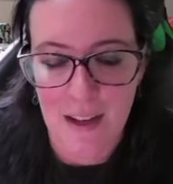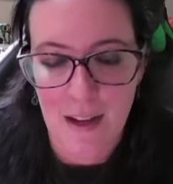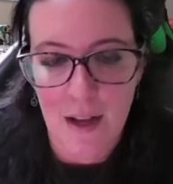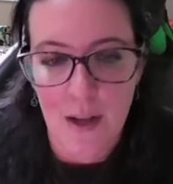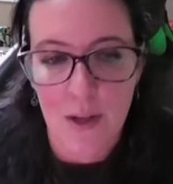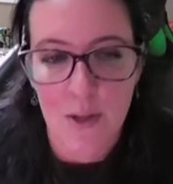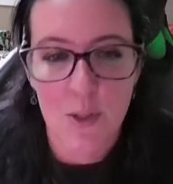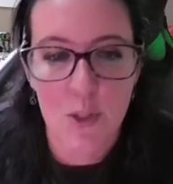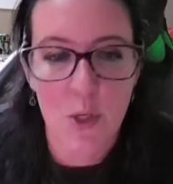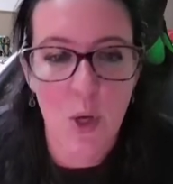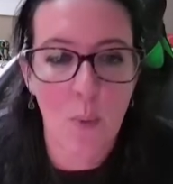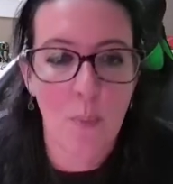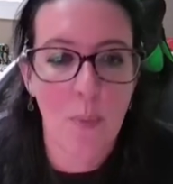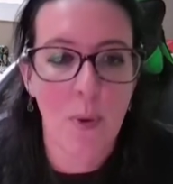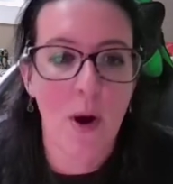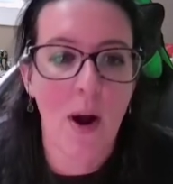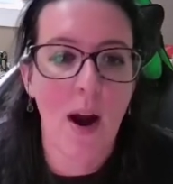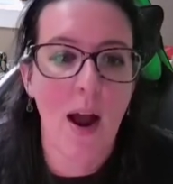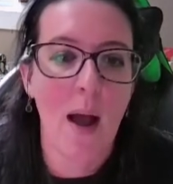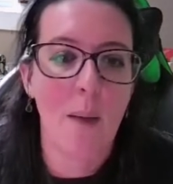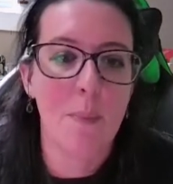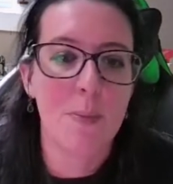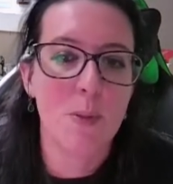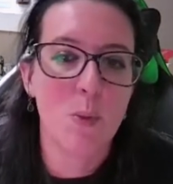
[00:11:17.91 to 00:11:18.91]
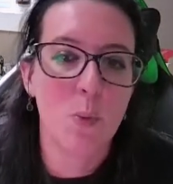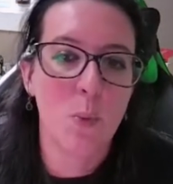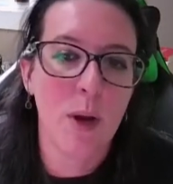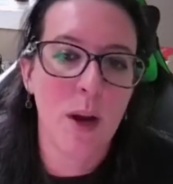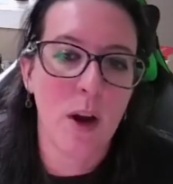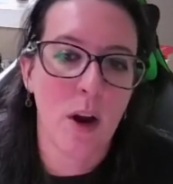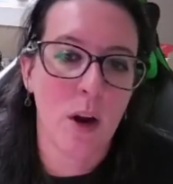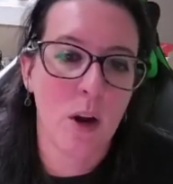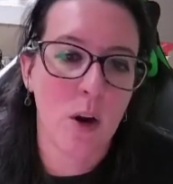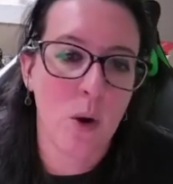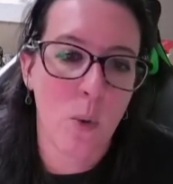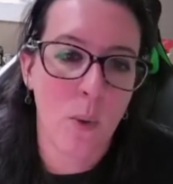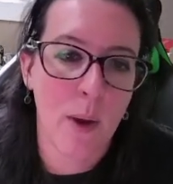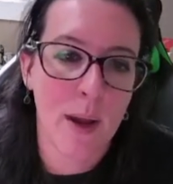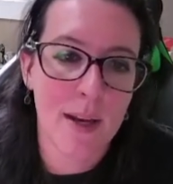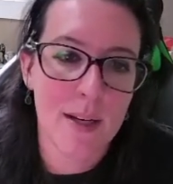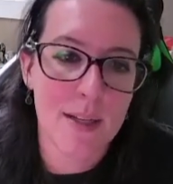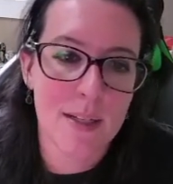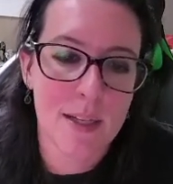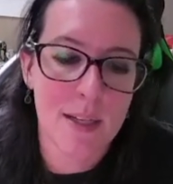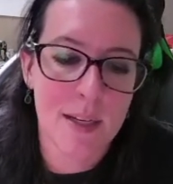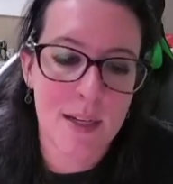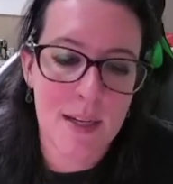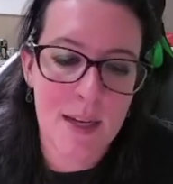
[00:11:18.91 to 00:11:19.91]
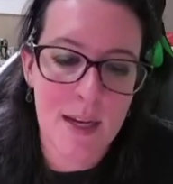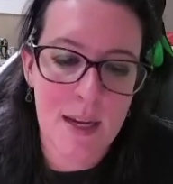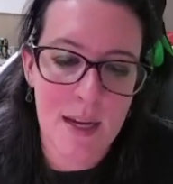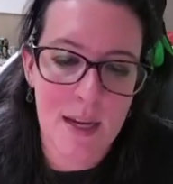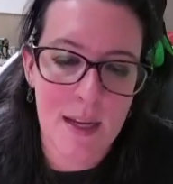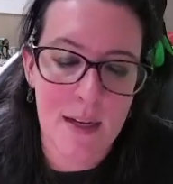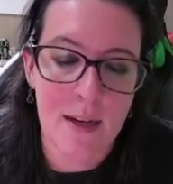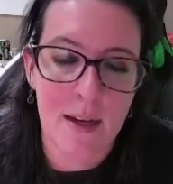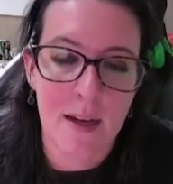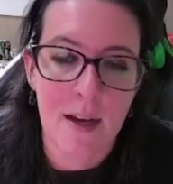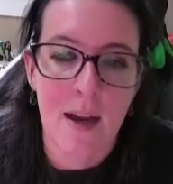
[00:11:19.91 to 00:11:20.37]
So perhaps we are going to need